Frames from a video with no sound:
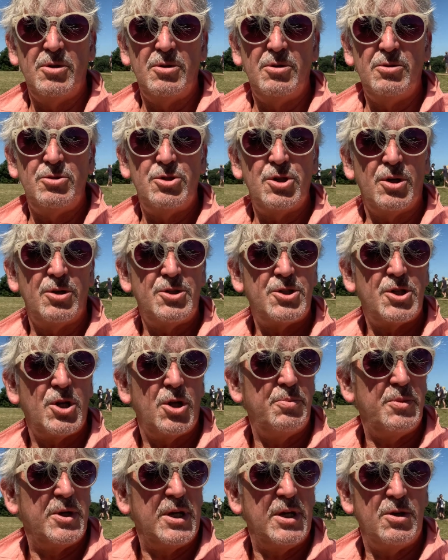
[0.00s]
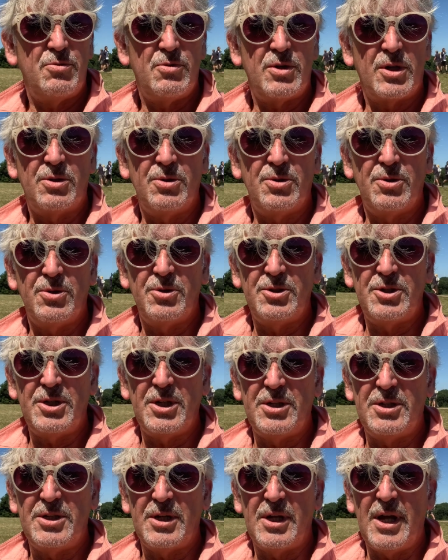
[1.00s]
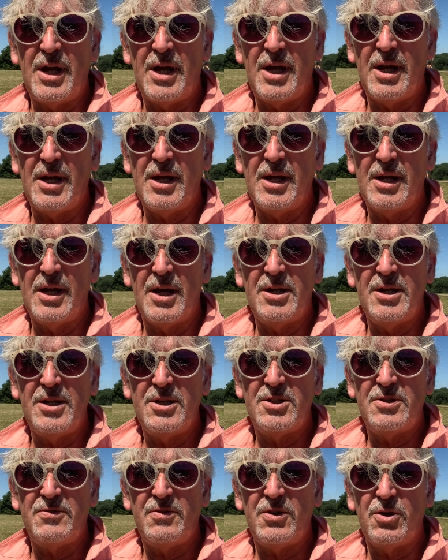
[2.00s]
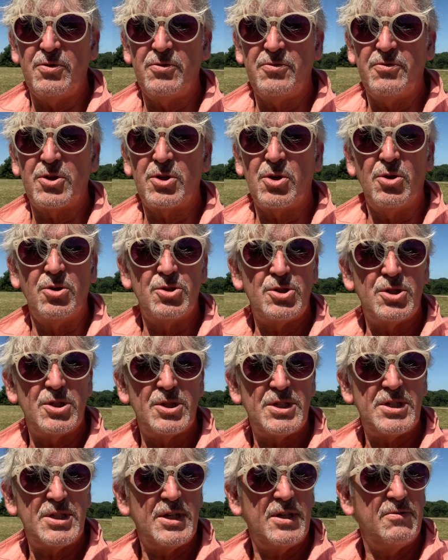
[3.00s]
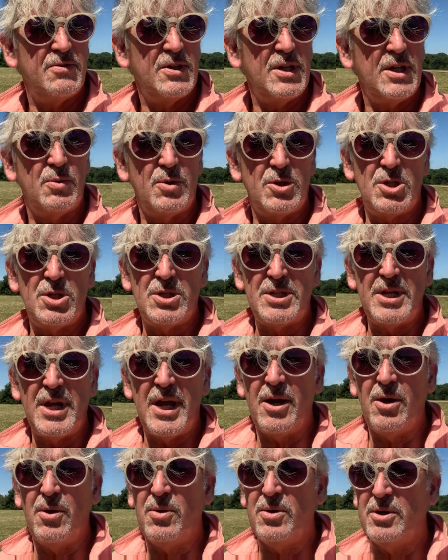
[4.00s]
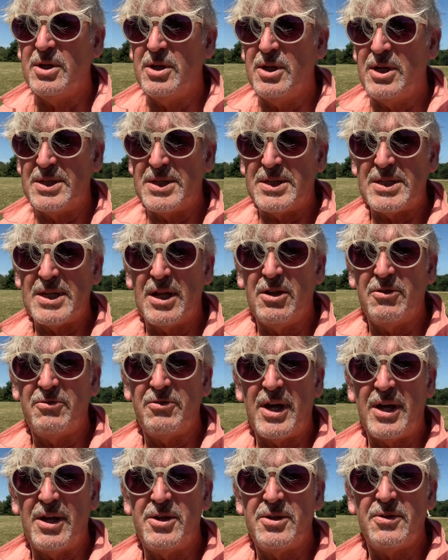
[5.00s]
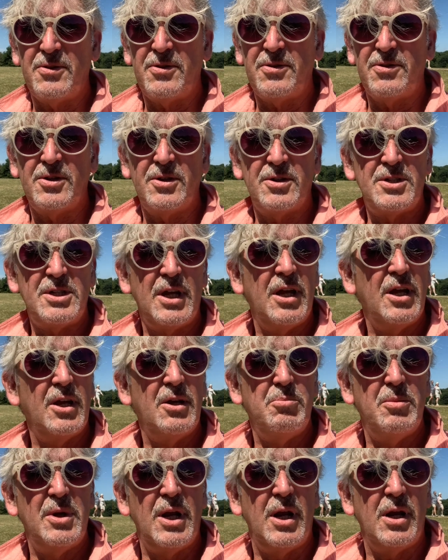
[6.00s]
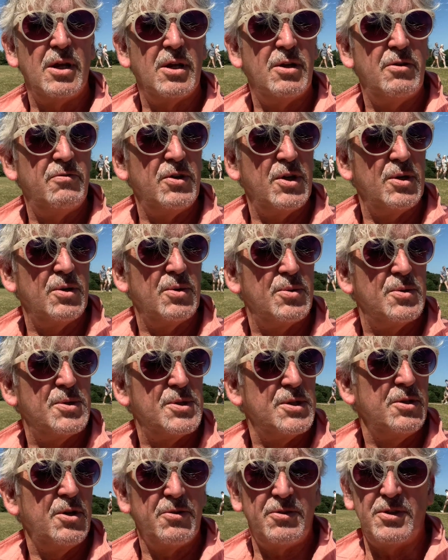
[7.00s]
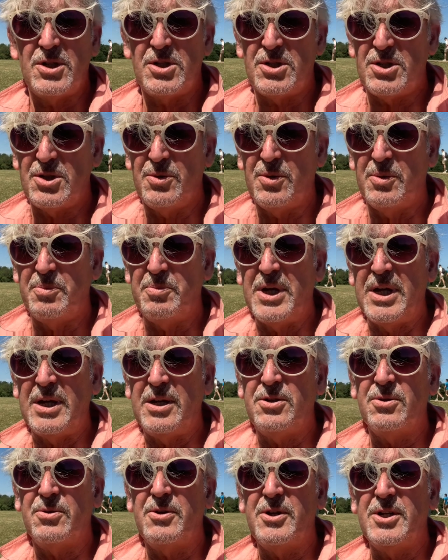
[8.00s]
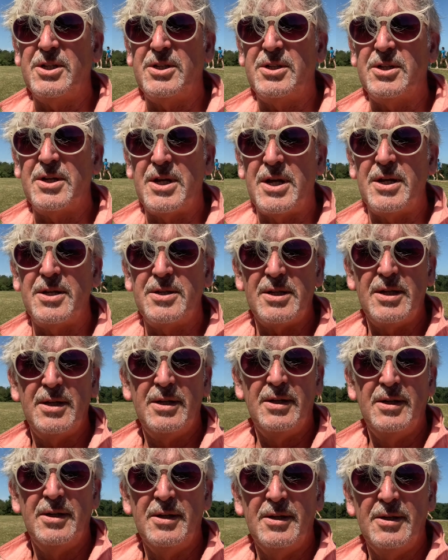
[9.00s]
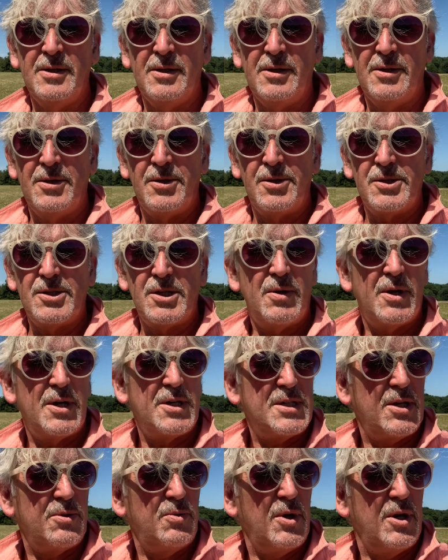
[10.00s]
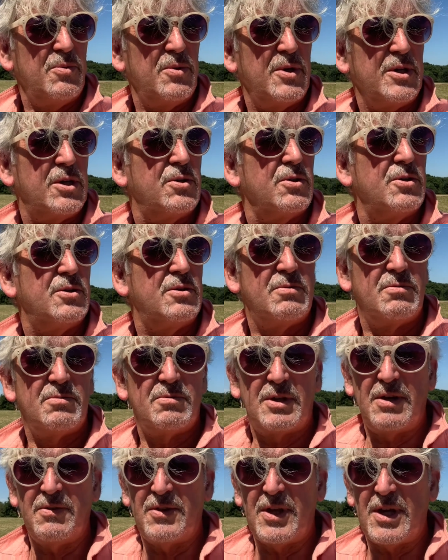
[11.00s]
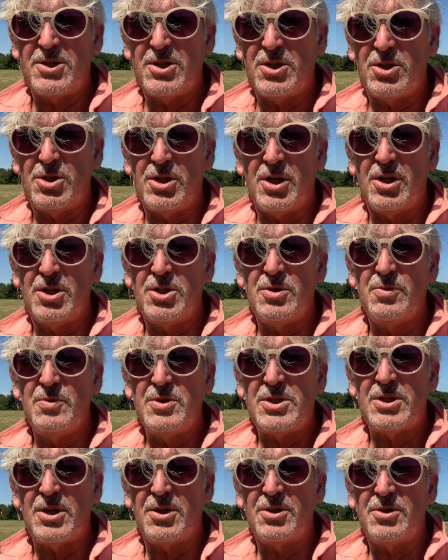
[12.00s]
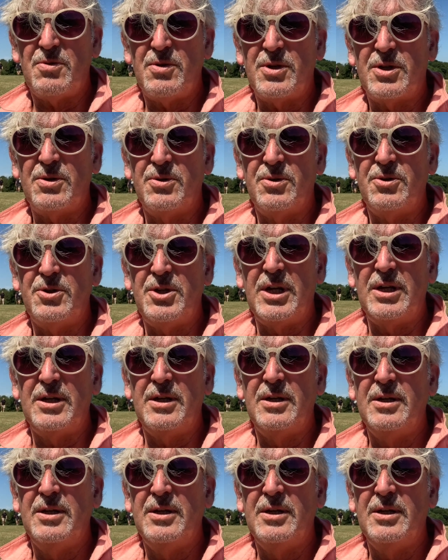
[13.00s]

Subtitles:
John told me he'd recorded an interview for Conscious TV, which has now itself had 13 million views. Nothing to do with me, he'd already done it. So I said, well, we could give that a church, and we started recording